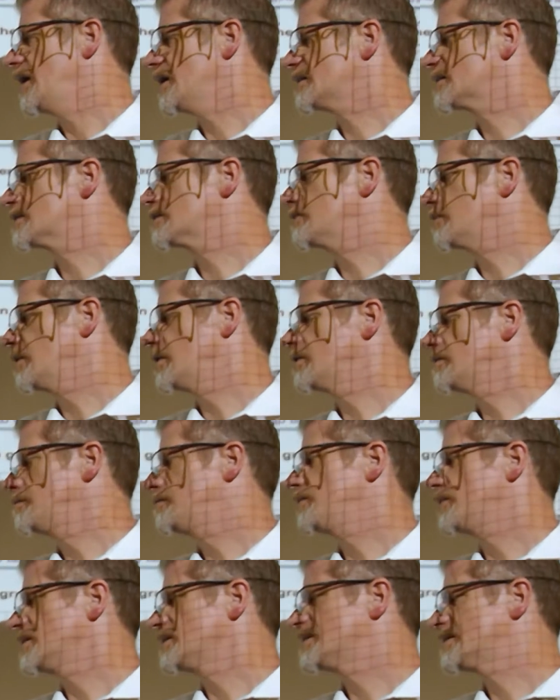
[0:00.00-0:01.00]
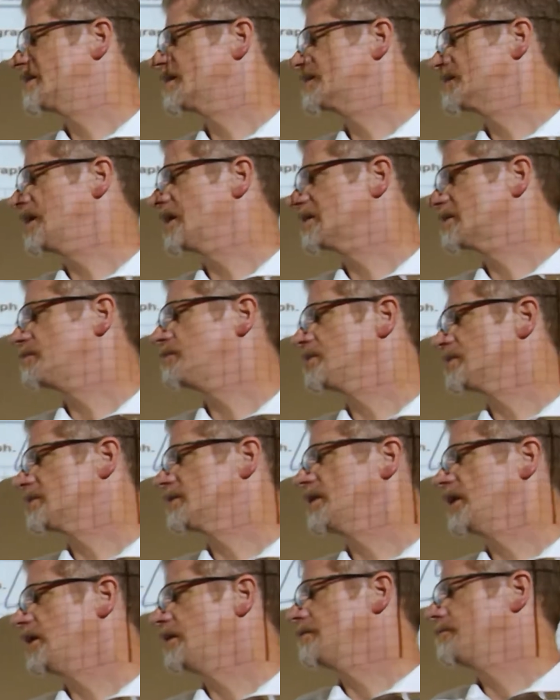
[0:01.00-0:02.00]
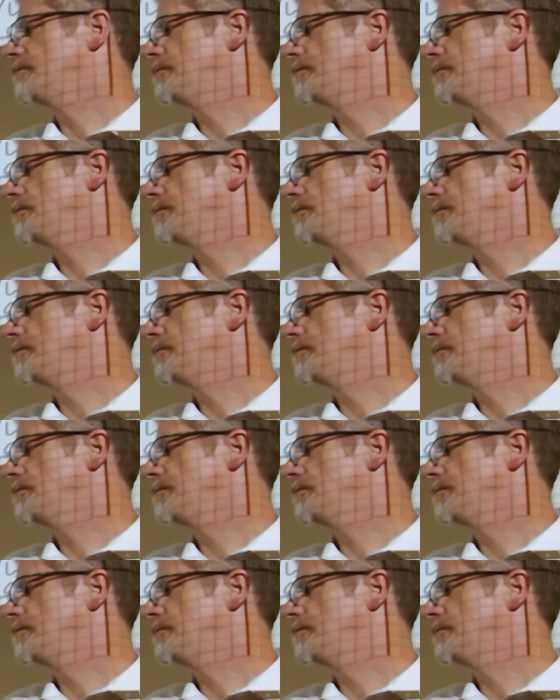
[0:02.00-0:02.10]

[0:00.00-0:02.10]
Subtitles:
x squared plus 6x plus 9.